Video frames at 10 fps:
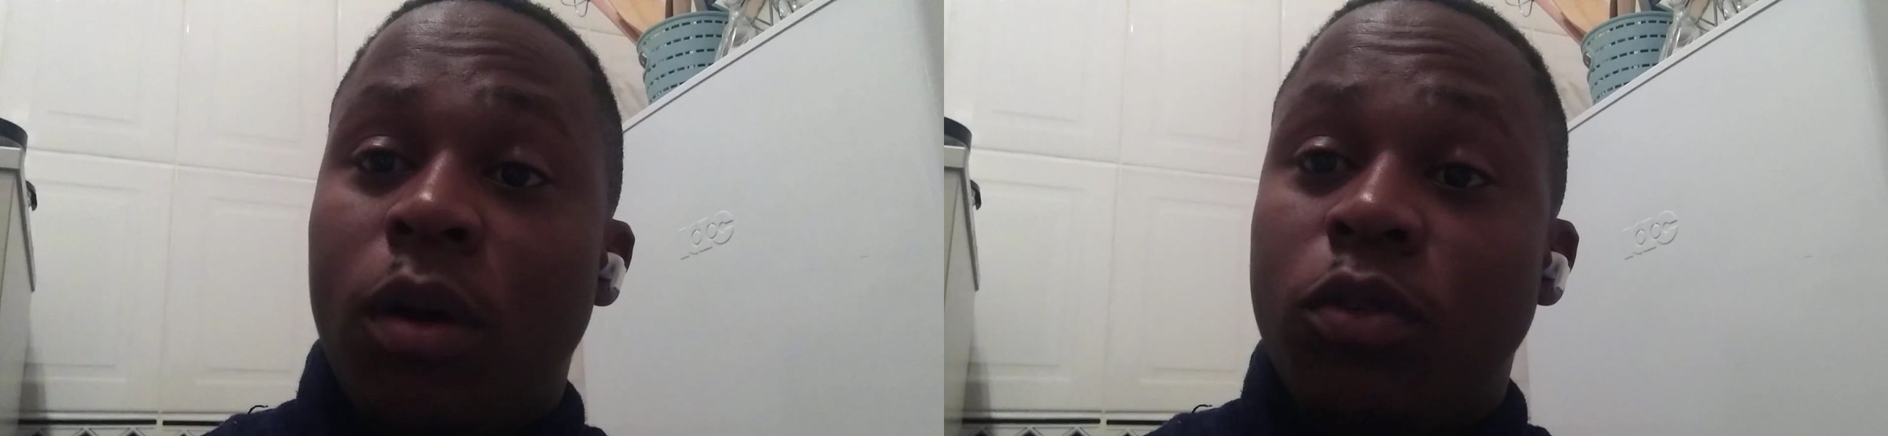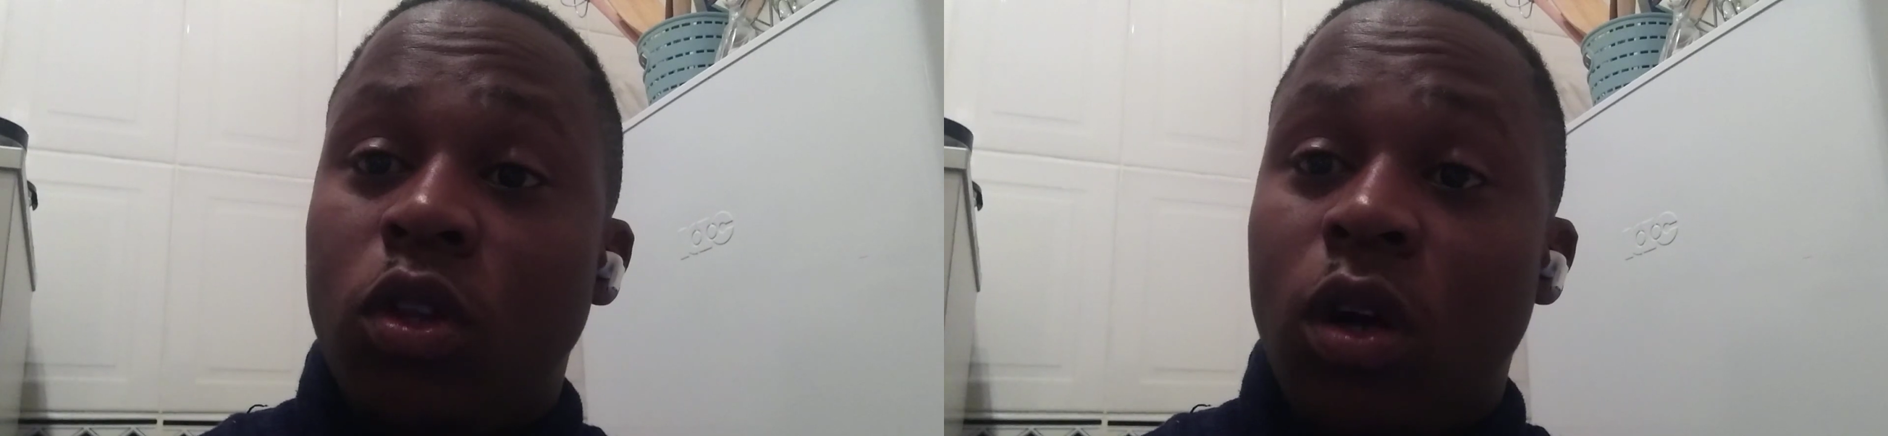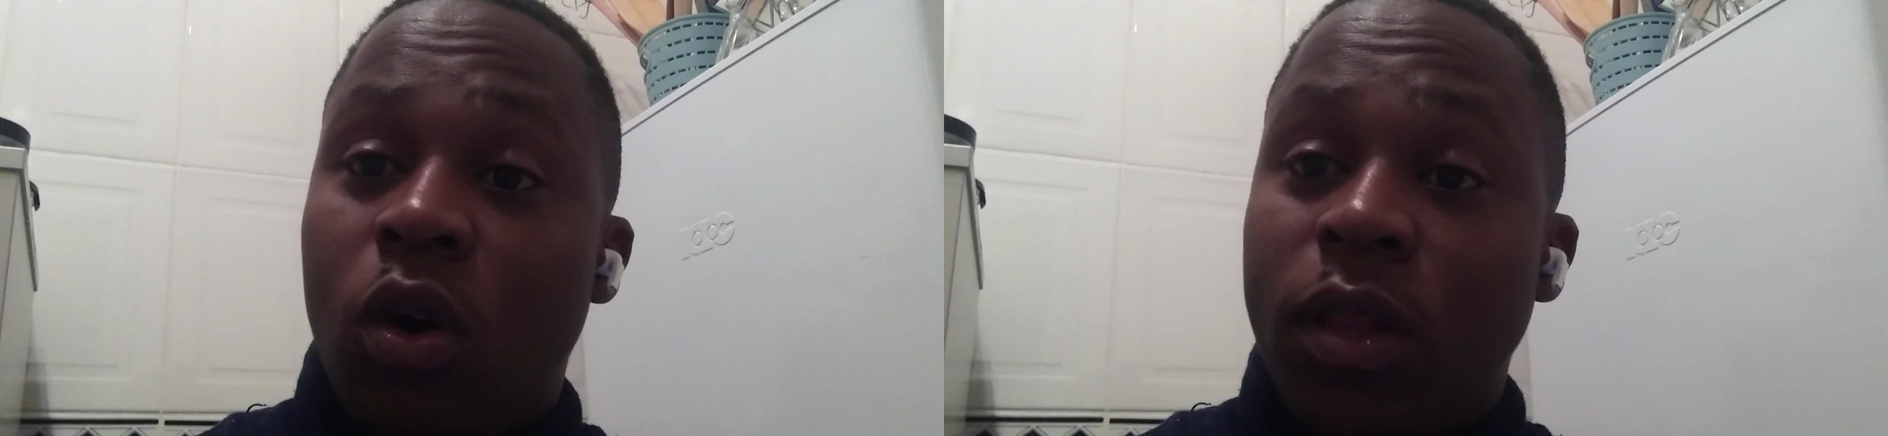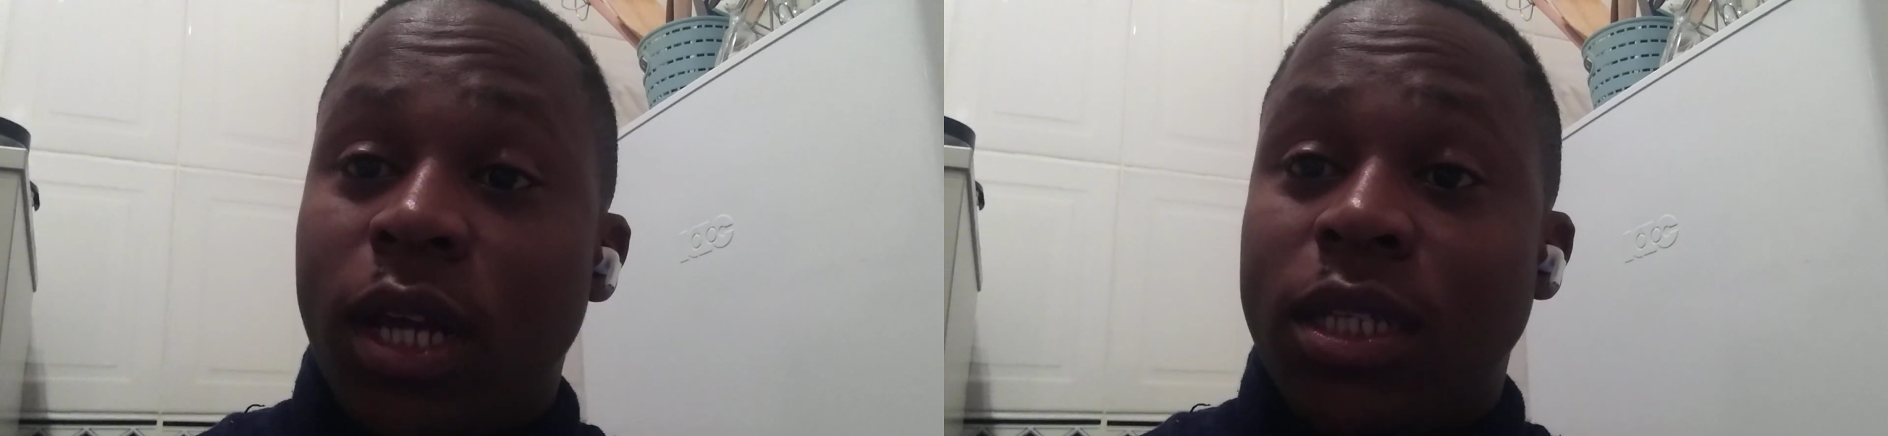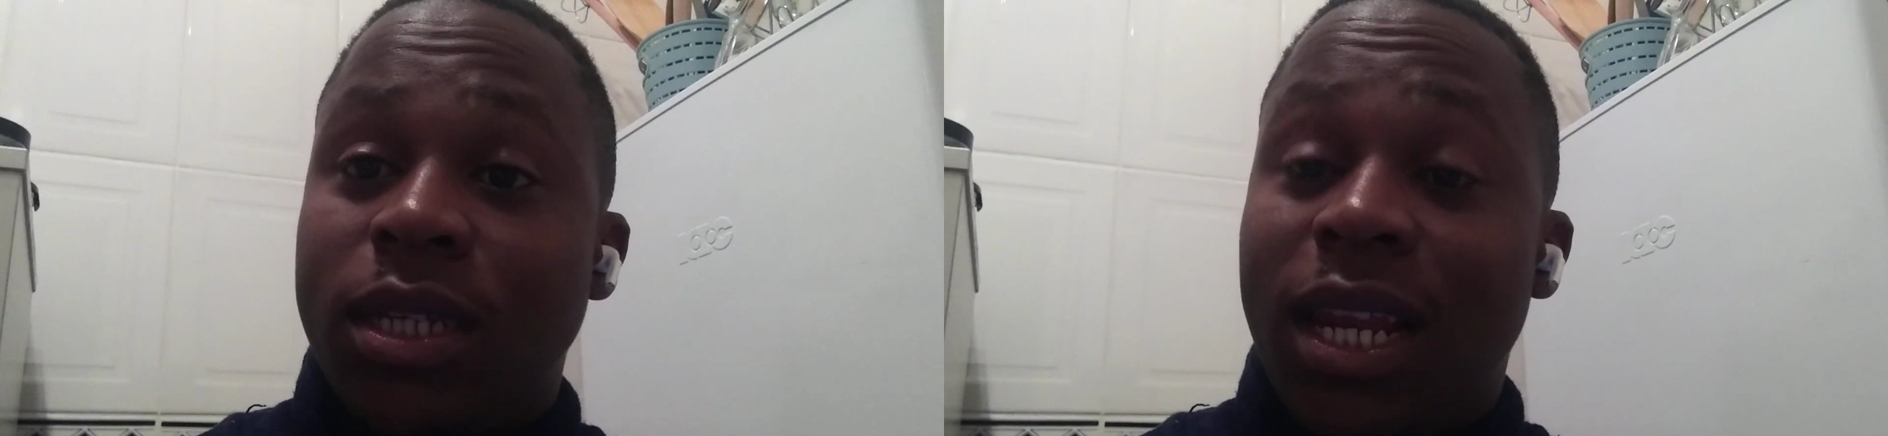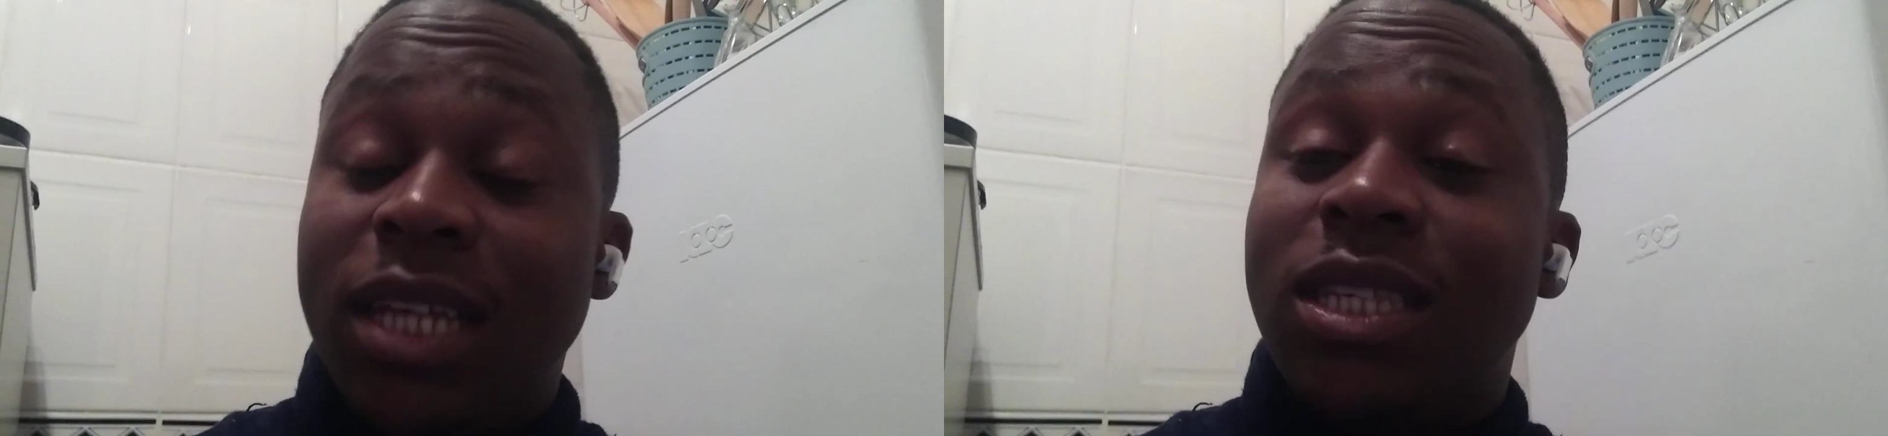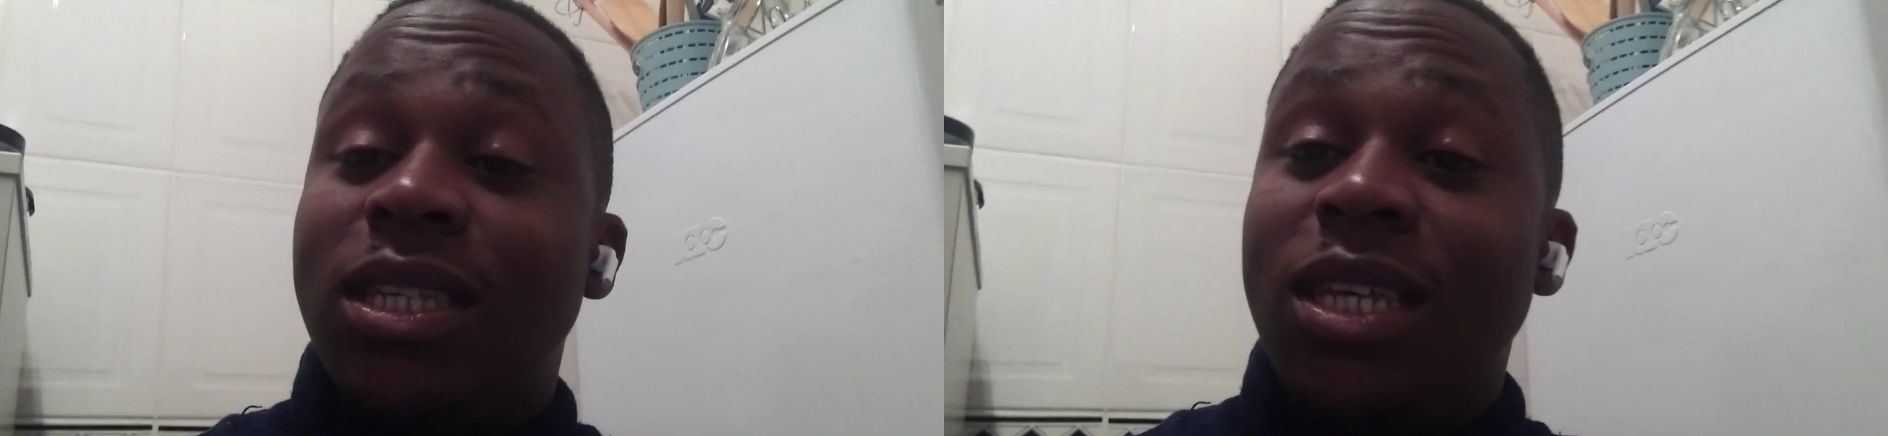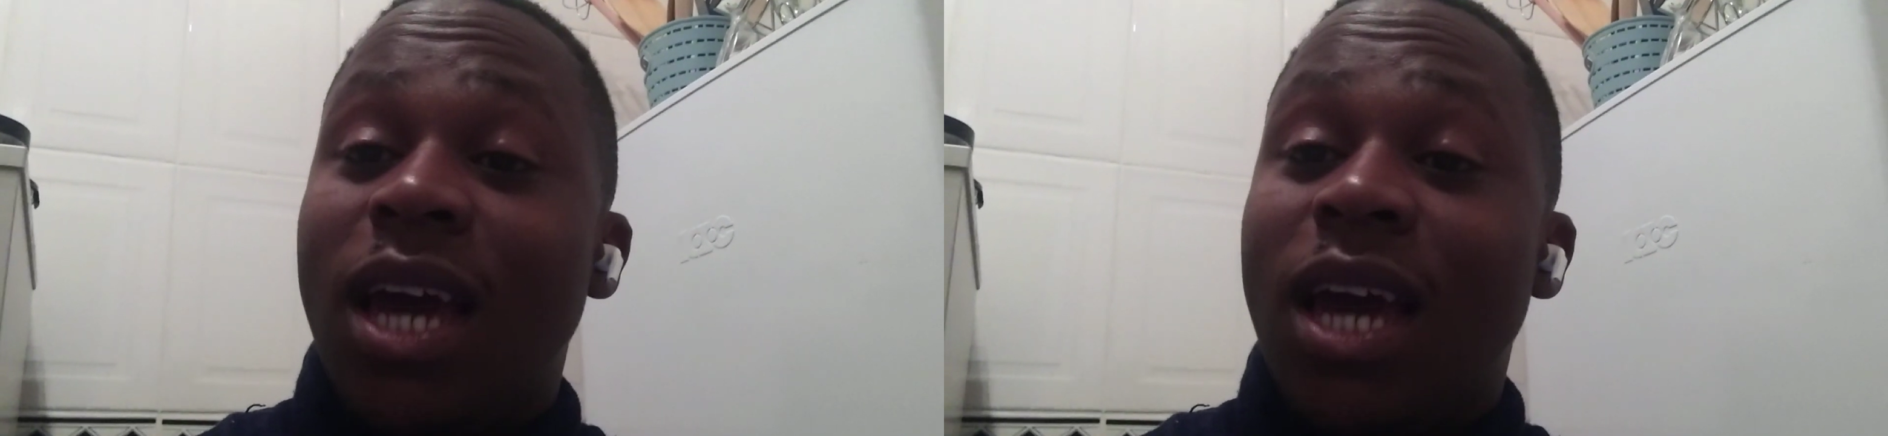to the Connect. Let's see